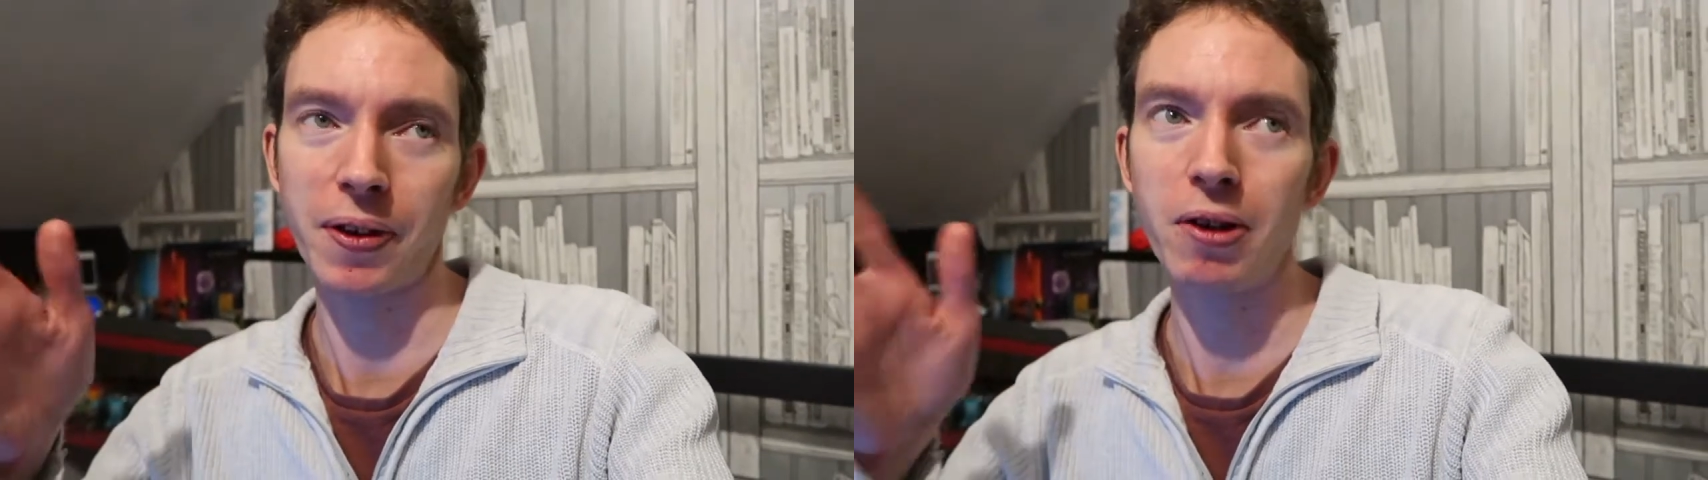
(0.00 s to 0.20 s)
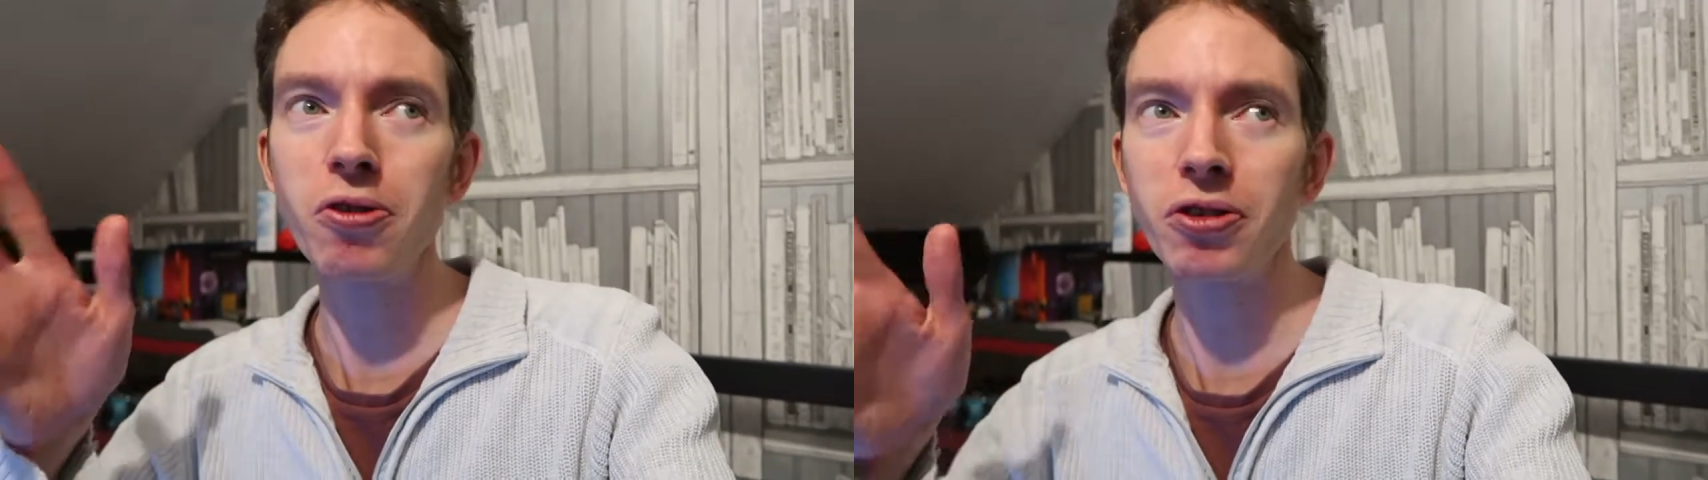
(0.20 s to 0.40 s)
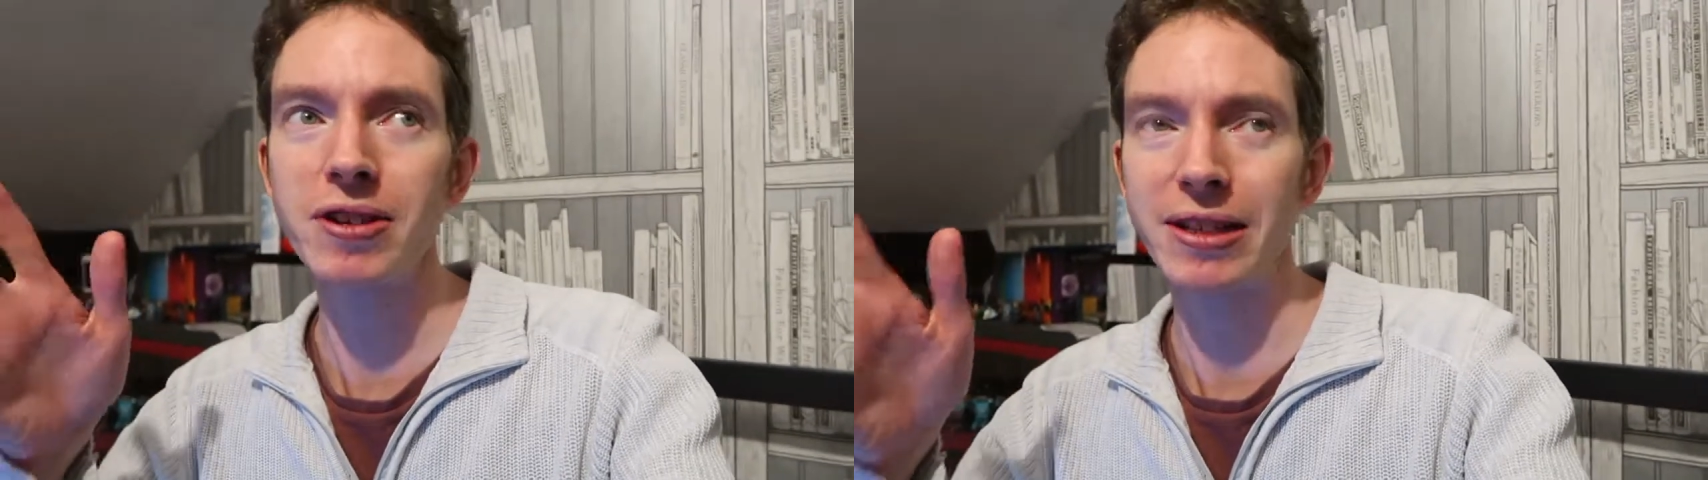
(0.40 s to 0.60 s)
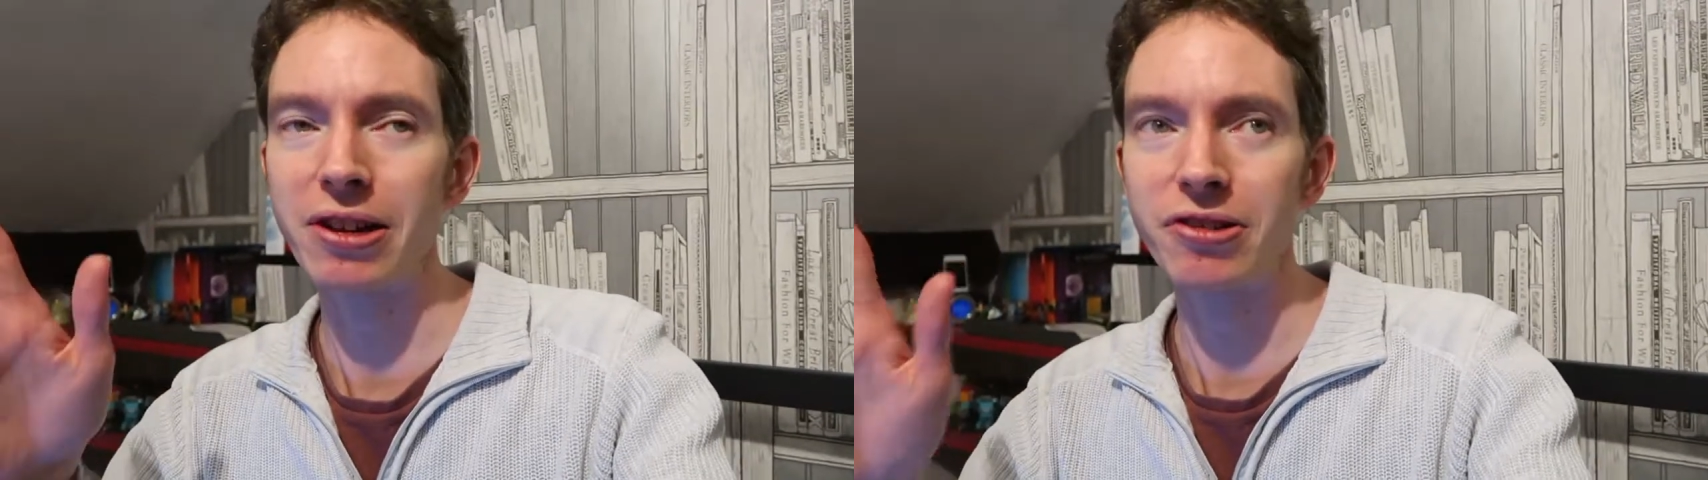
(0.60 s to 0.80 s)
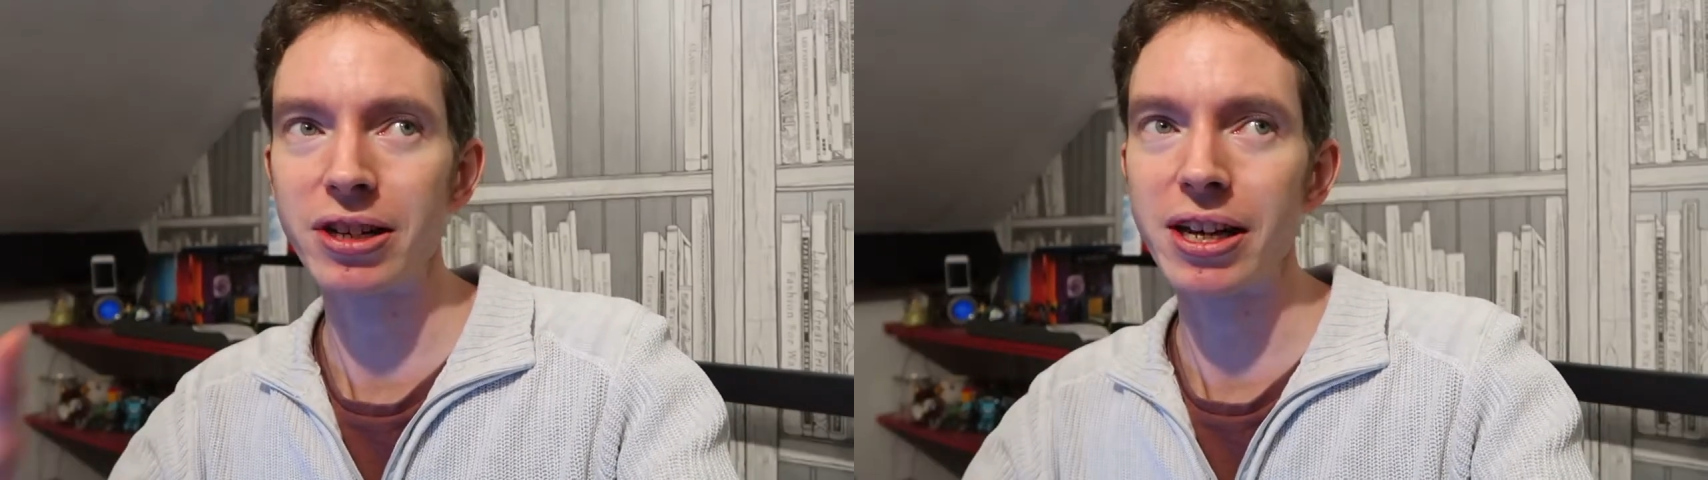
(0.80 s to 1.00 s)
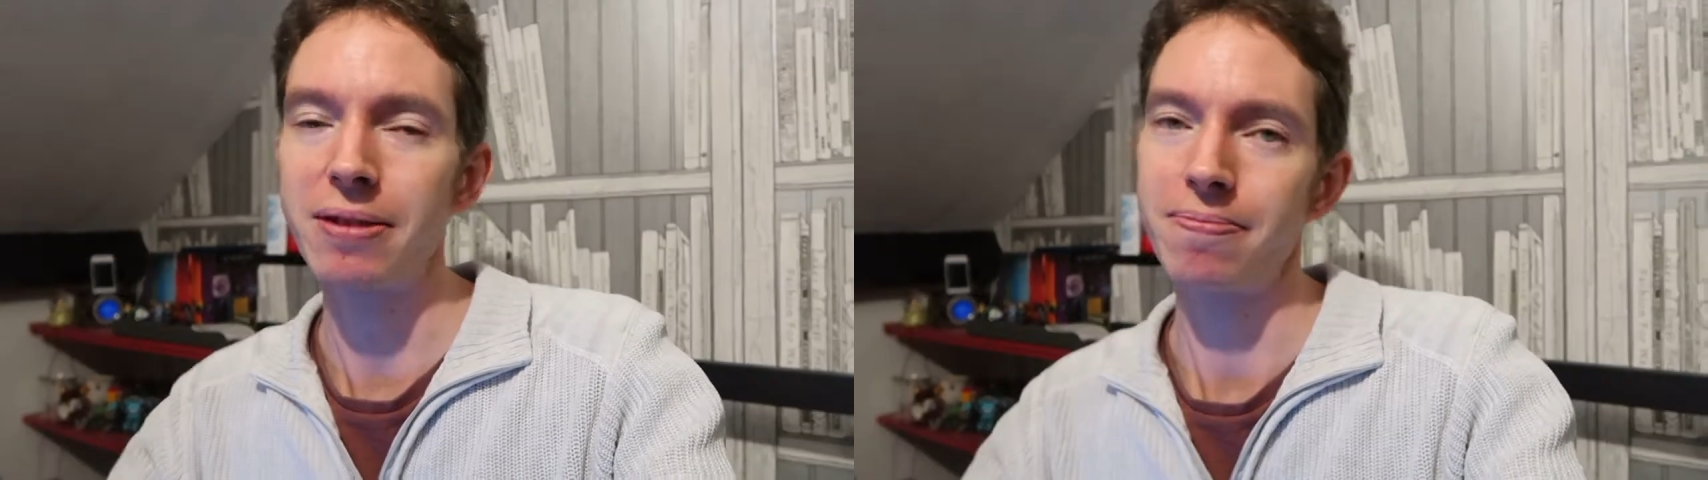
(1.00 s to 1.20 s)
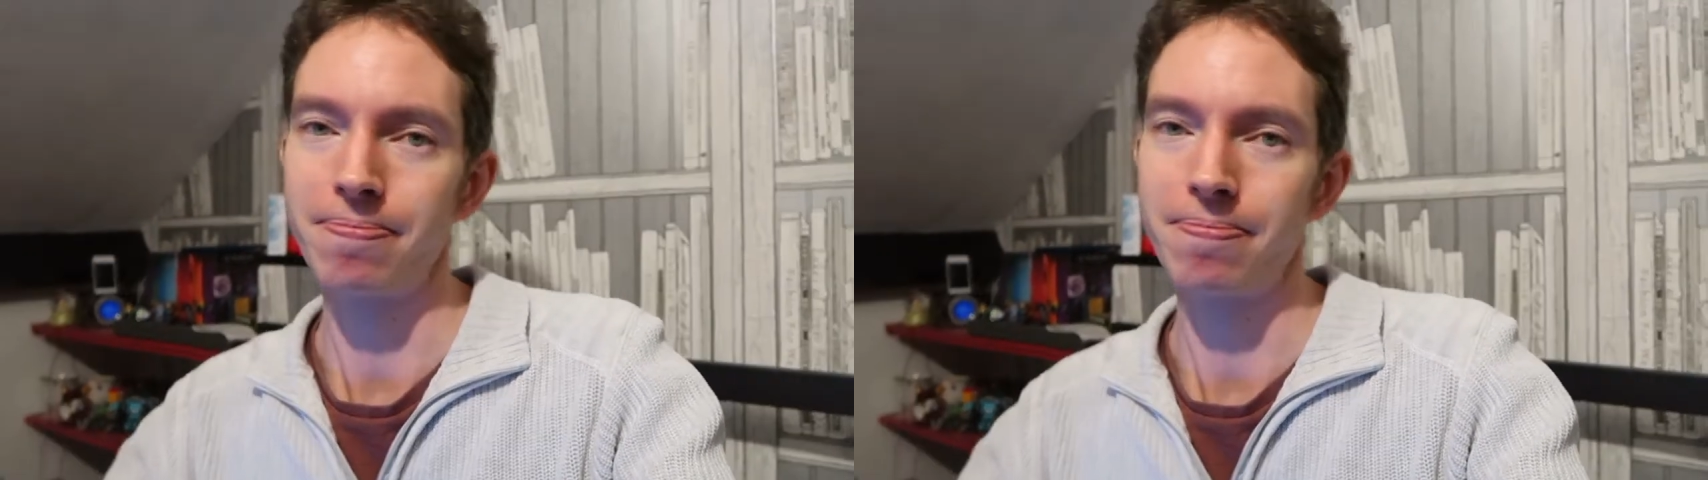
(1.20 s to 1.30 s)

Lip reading: The order is literally